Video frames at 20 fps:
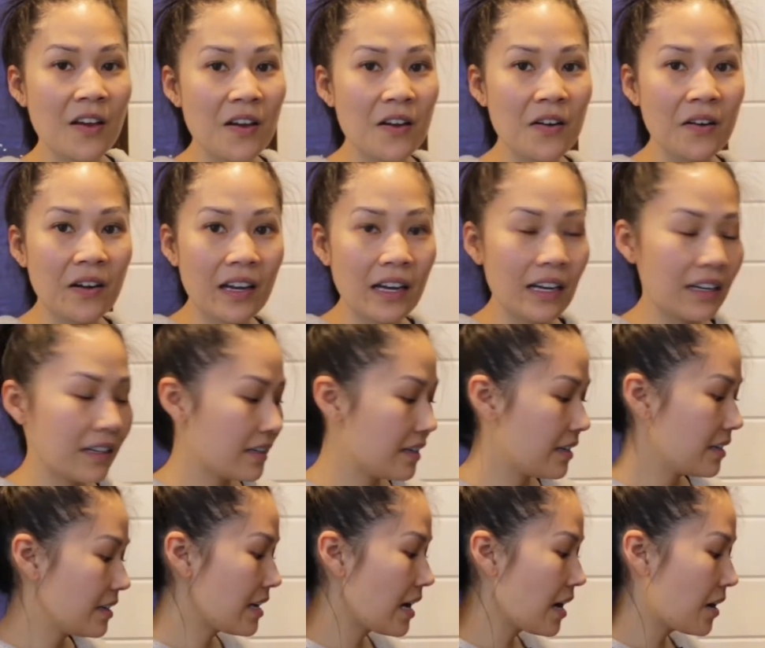Okay,
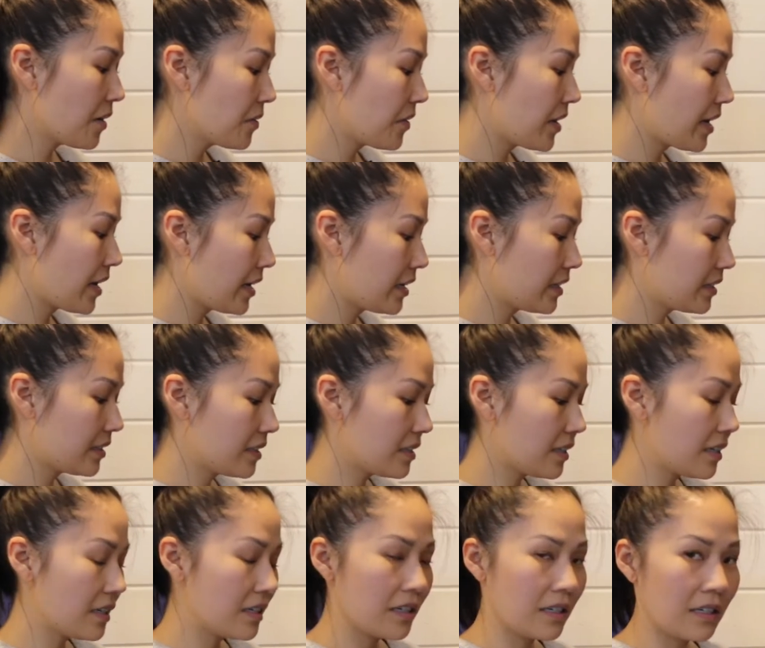now
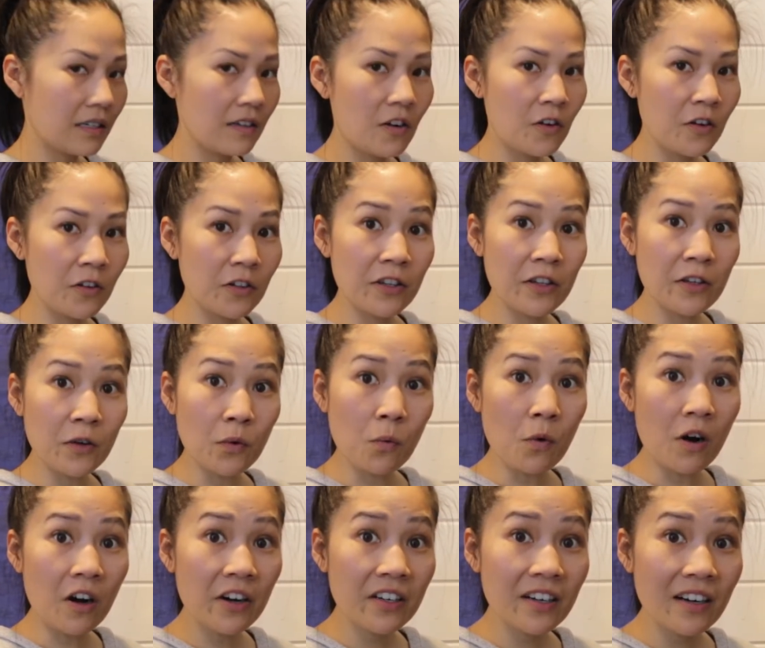that all the
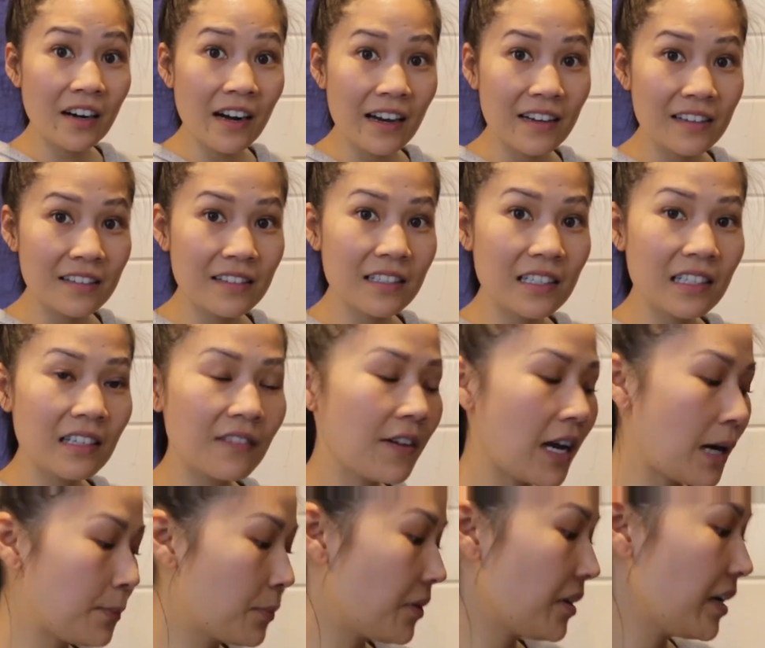water has
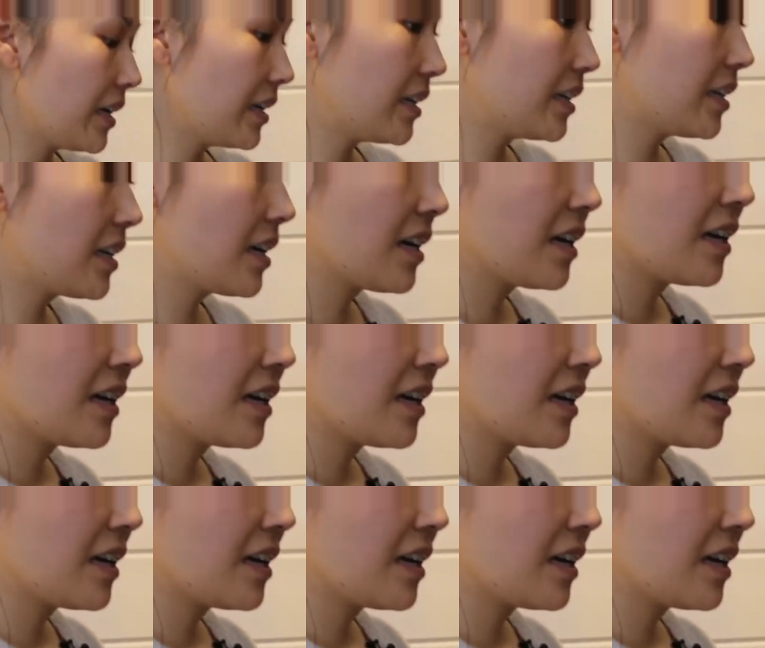evaporated,